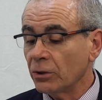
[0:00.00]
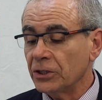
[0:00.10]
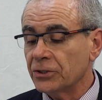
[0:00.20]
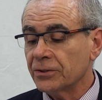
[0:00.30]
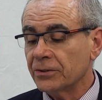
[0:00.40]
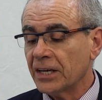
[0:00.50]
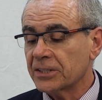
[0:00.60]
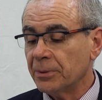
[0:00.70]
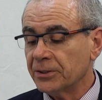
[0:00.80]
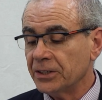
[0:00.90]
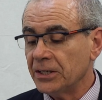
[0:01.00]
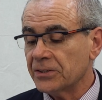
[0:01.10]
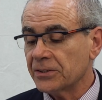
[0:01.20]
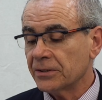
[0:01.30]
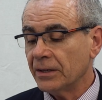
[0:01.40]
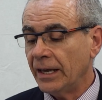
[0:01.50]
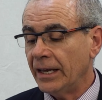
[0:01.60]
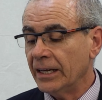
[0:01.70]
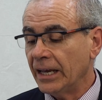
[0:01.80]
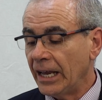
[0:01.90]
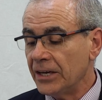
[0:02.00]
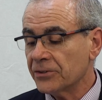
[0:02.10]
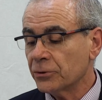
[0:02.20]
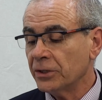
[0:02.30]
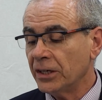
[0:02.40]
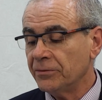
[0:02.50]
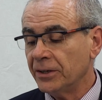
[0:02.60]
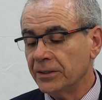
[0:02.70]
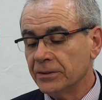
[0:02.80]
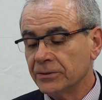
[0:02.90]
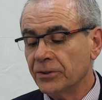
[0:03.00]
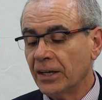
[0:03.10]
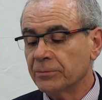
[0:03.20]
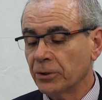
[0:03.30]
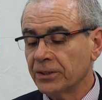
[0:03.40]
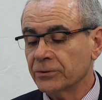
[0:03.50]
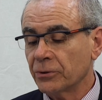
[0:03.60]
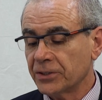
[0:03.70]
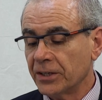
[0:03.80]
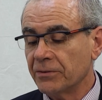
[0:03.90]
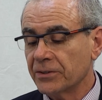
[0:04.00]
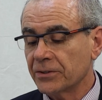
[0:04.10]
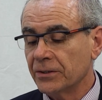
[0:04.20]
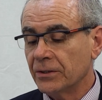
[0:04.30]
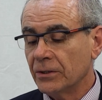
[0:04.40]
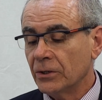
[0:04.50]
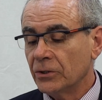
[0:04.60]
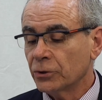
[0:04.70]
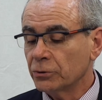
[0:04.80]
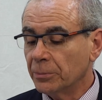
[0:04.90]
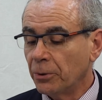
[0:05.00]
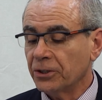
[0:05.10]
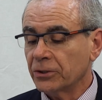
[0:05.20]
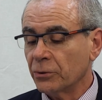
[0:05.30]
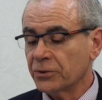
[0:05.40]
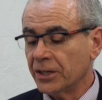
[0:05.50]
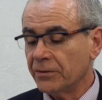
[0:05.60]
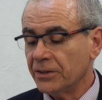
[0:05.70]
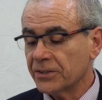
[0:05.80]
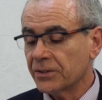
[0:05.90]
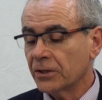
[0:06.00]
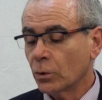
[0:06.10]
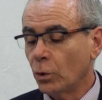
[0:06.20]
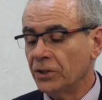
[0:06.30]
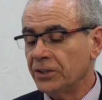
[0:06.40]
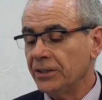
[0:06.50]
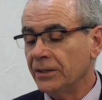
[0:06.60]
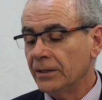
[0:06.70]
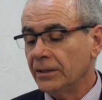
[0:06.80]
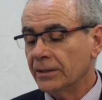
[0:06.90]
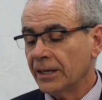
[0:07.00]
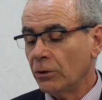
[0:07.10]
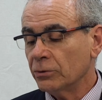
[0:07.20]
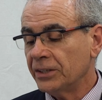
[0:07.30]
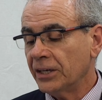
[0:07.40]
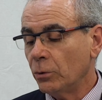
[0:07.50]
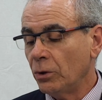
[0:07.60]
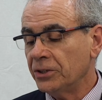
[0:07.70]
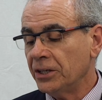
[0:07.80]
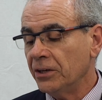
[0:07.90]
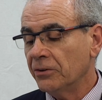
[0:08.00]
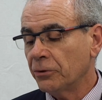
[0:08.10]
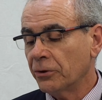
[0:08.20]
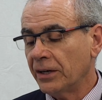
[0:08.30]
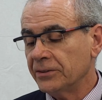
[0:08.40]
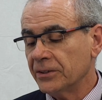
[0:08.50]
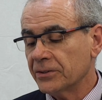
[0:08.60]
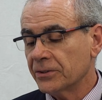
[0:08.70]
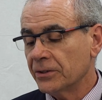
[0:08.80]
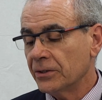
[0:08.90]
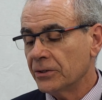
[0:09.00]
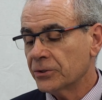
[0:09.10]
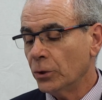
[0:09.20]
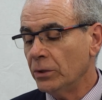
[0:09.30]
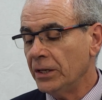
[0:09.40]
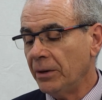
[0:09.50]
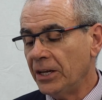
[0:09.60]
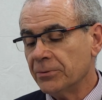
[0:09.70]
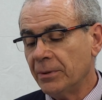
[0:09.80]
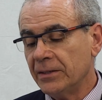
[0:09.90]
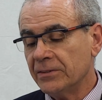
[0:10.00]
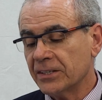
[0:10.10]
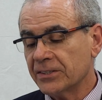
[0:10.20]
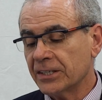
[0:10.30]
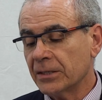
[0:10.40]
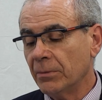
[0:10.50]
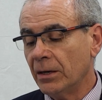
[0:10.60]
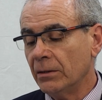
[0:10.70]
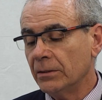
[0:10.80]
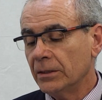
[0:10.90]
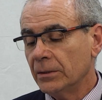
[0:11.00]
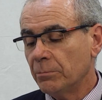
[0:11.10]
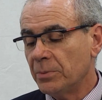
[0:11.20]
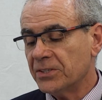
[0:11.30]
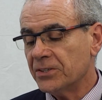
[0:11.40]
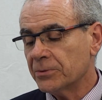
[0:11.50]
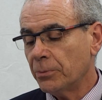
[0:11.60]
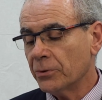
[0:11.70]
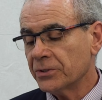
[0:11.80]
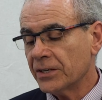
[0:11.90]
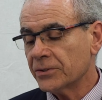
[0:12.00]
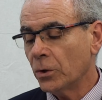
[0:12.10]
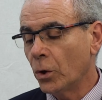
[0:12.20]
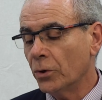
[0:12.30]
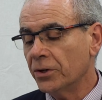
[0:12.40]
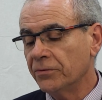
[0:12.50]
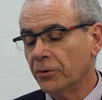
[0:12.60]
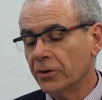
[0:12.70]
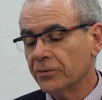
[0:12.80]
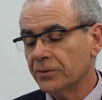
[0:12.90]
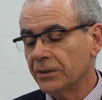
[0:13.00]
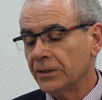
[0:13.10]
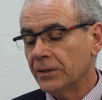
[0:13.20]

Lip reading: knowledge, the expertise, engaged to deliver the right product or service. So the product or service, quality, cannot take quality for granted. So lean management, Six Sigma, business process, all revolve